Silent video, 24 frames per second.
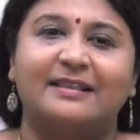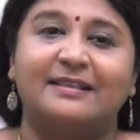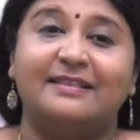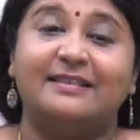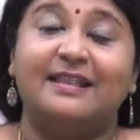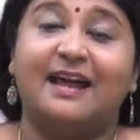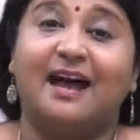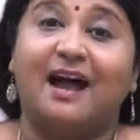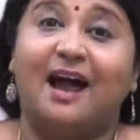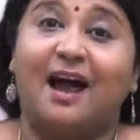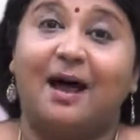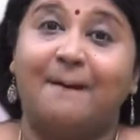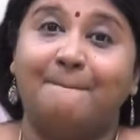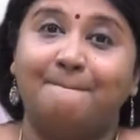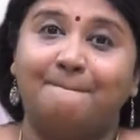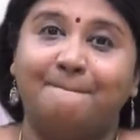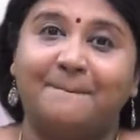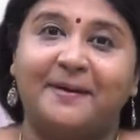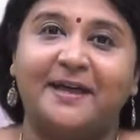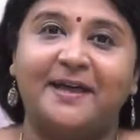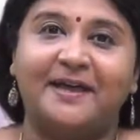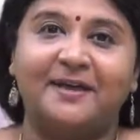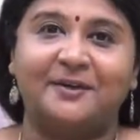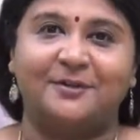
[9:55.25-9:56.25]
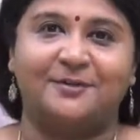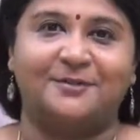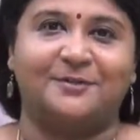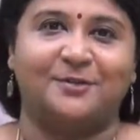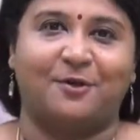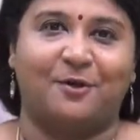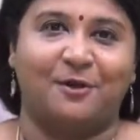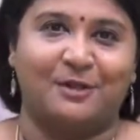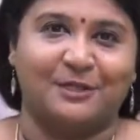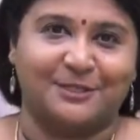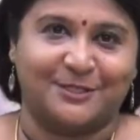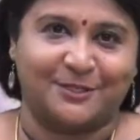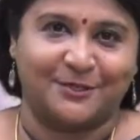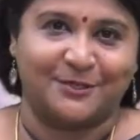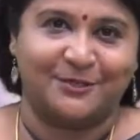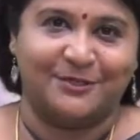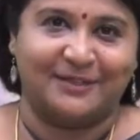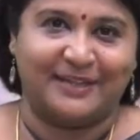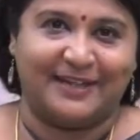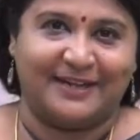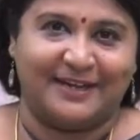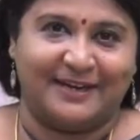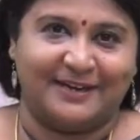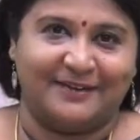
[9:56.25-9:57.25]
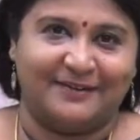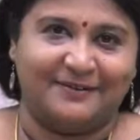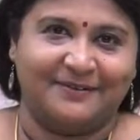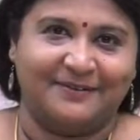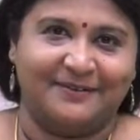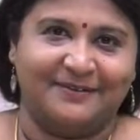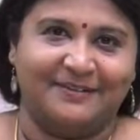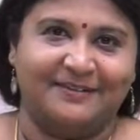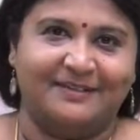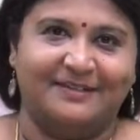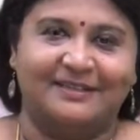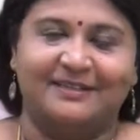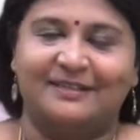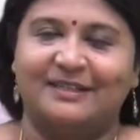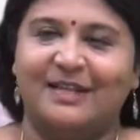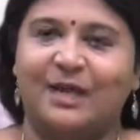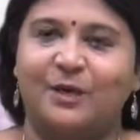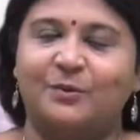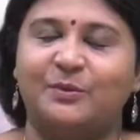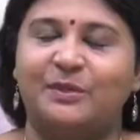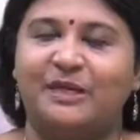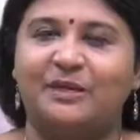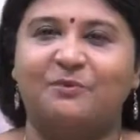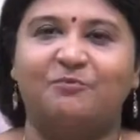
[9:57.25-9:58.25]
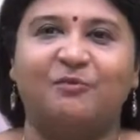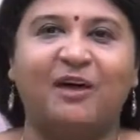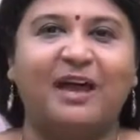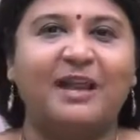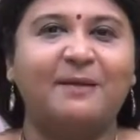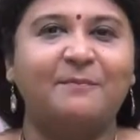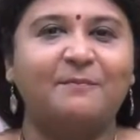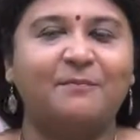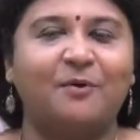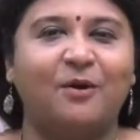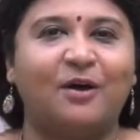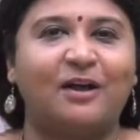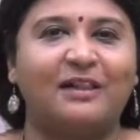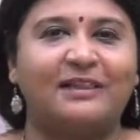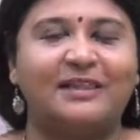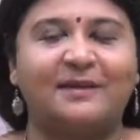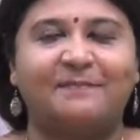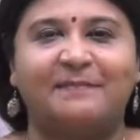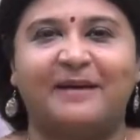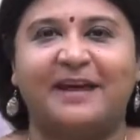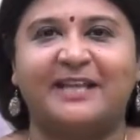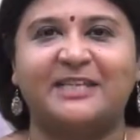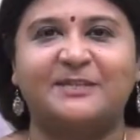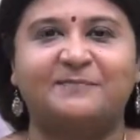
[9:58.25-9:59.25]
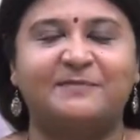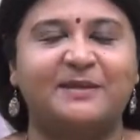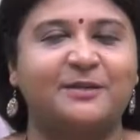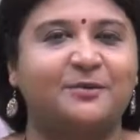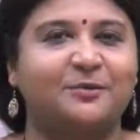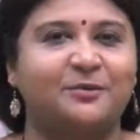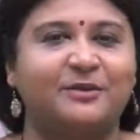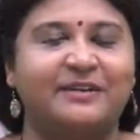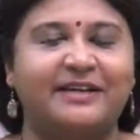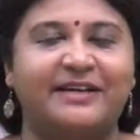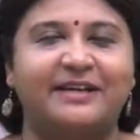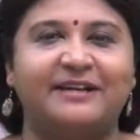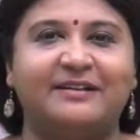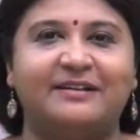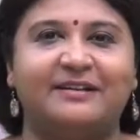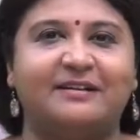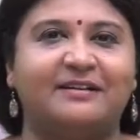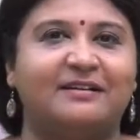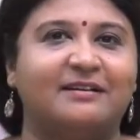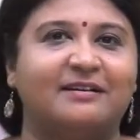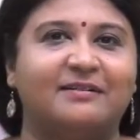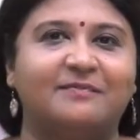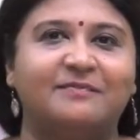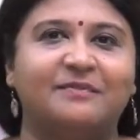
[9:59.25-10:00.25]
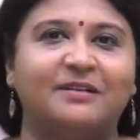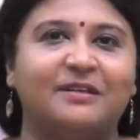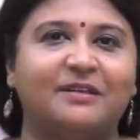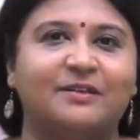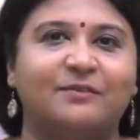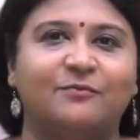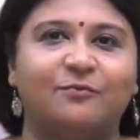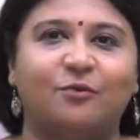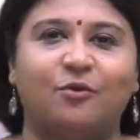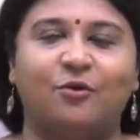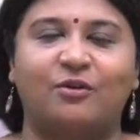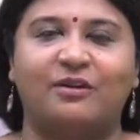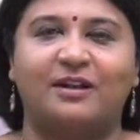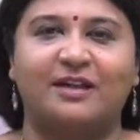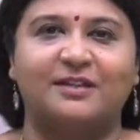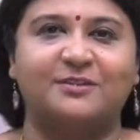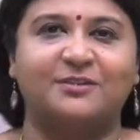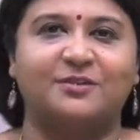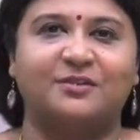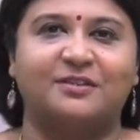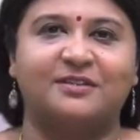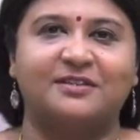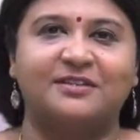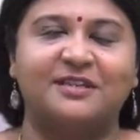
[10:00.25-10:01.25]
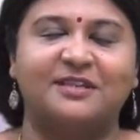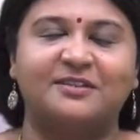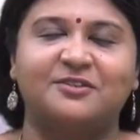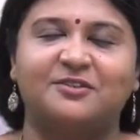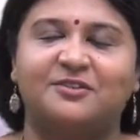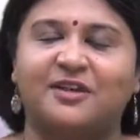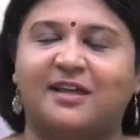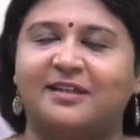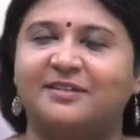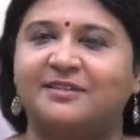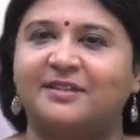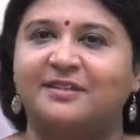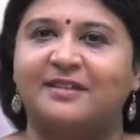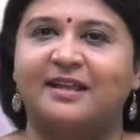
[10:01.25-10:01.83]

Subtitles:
The umpire is also there. Now, in one ball, the batsman could hit 4 runs or 6 runs.